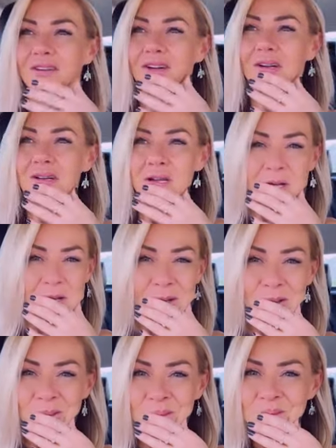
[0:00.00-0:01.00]
sad that we
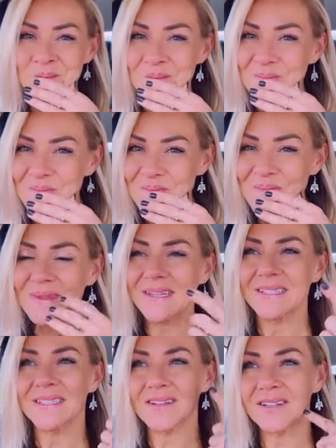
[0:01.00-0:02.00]
have to like have
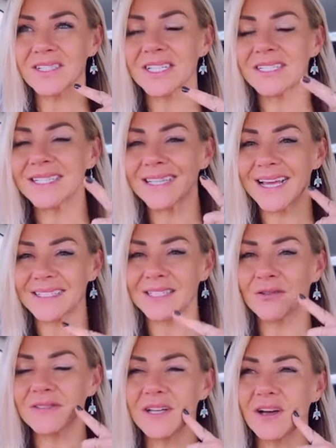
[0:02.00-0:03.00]
an exercise in which
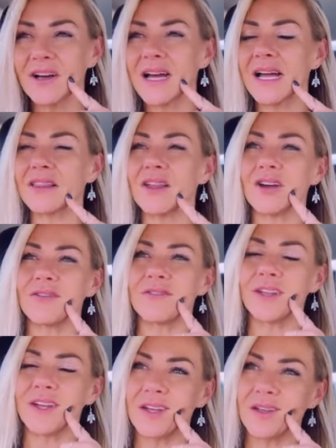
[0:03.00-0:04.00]
we give
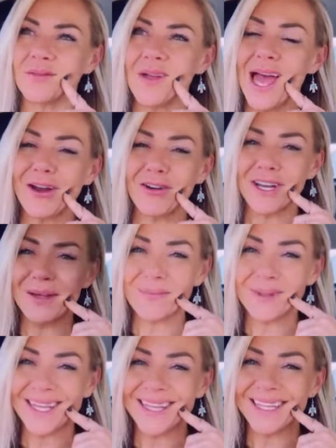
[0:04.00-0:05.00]
ourselves that, but
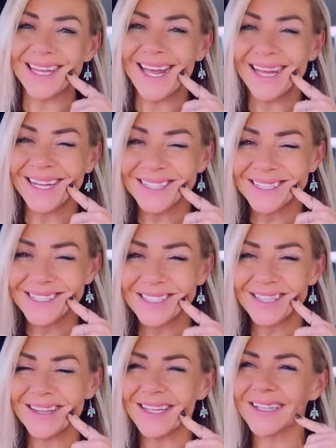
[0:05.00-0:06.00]
it's kind of
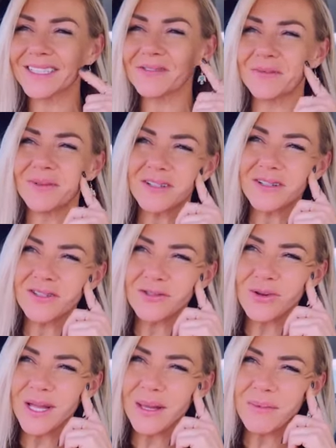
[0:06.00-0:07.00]
necessary because we weren't
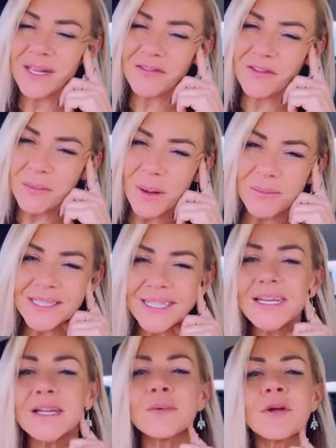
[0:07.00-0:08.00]
trained that way. We
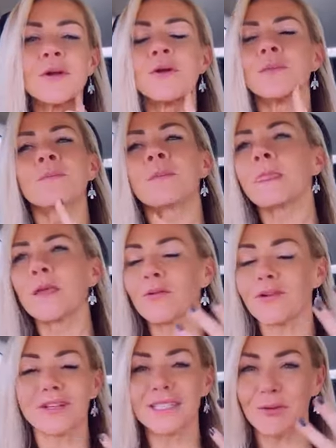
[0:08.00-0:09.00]
weren't
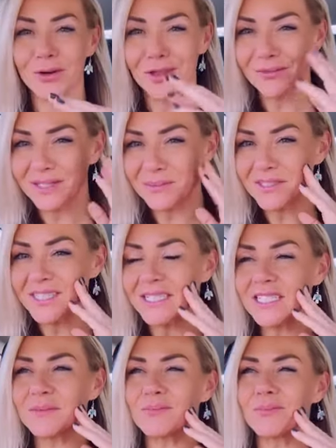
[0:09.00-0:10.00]
raised to be nice to
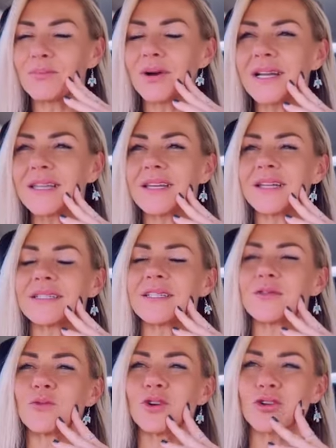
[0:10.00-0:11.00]
ourselves,
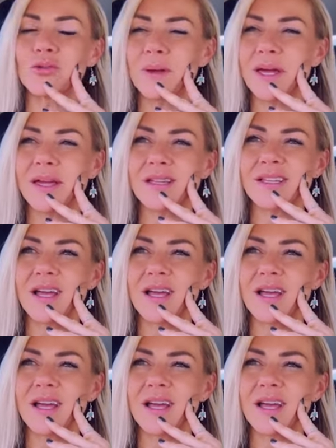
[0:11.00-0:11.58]
you know?